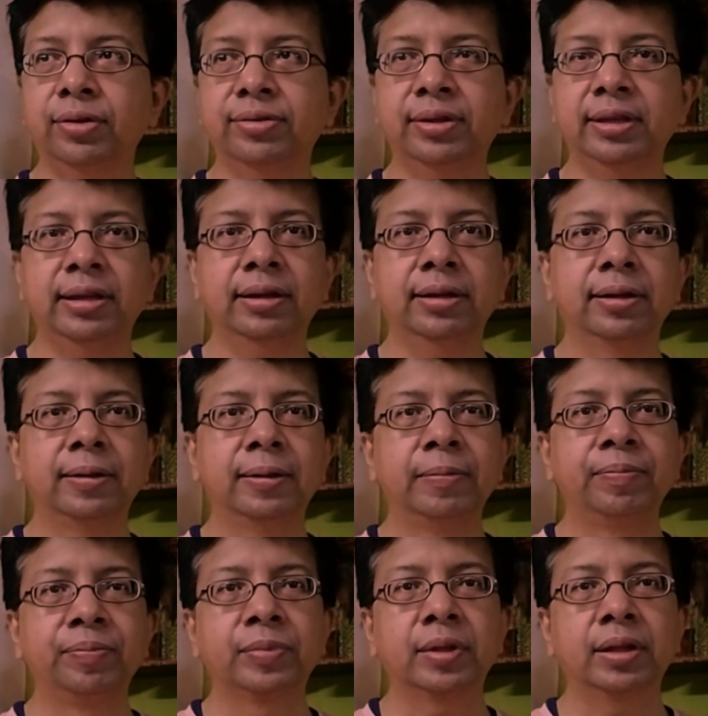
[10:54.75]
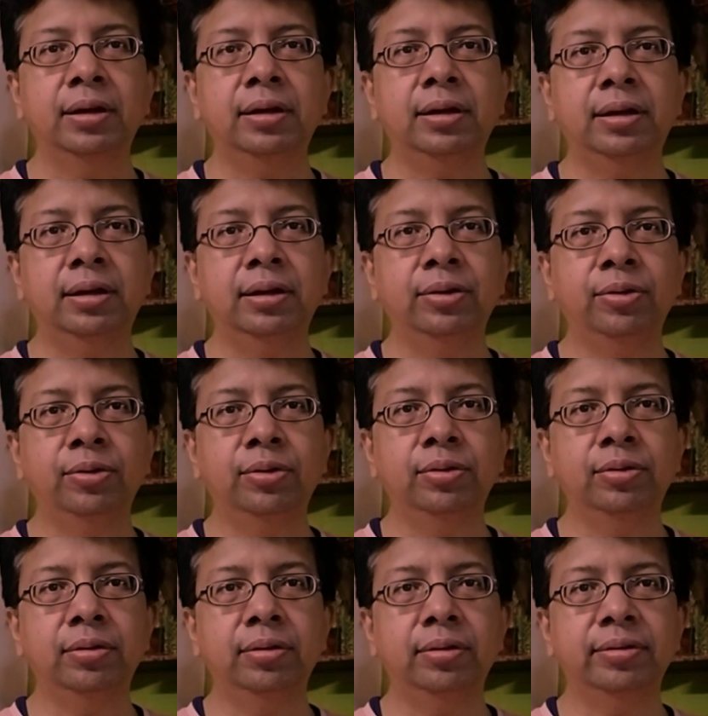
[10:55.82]
You're seeing
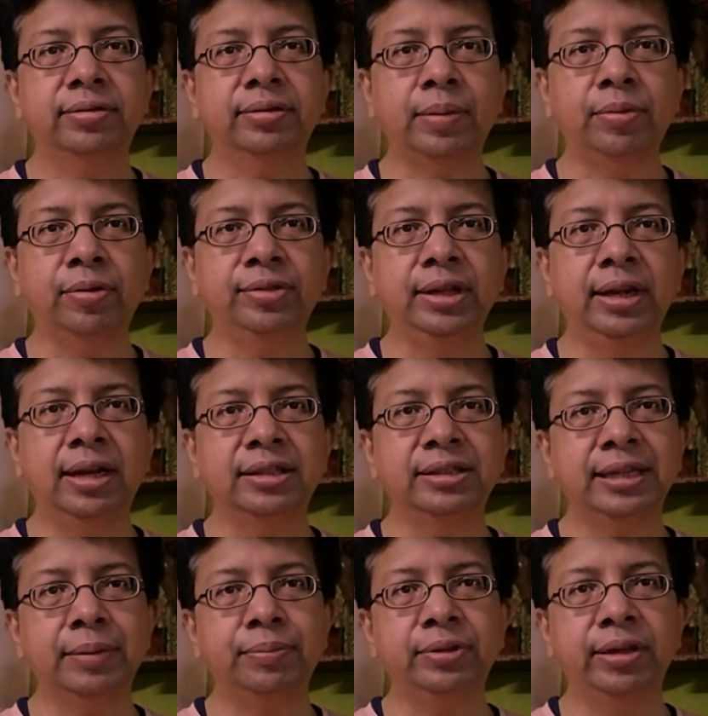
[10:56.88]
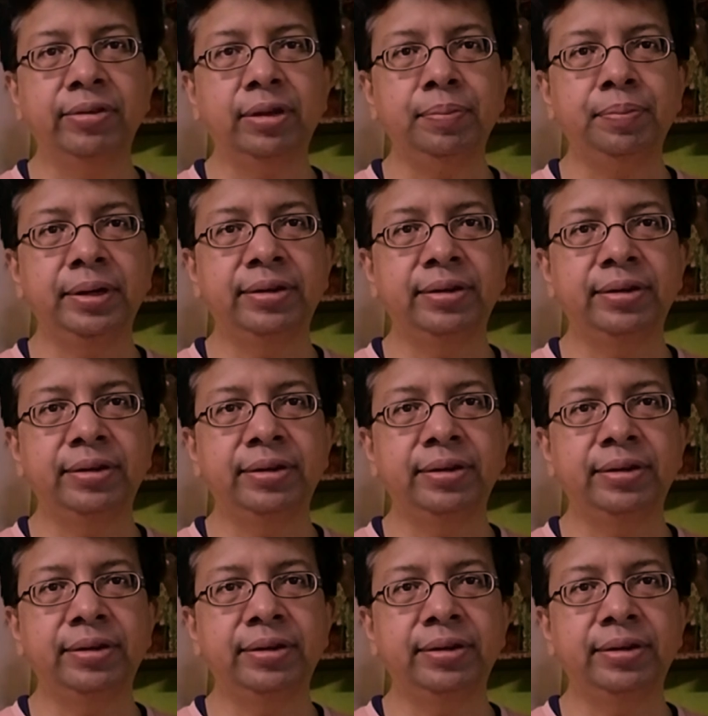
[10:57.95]
some of the large caps give up.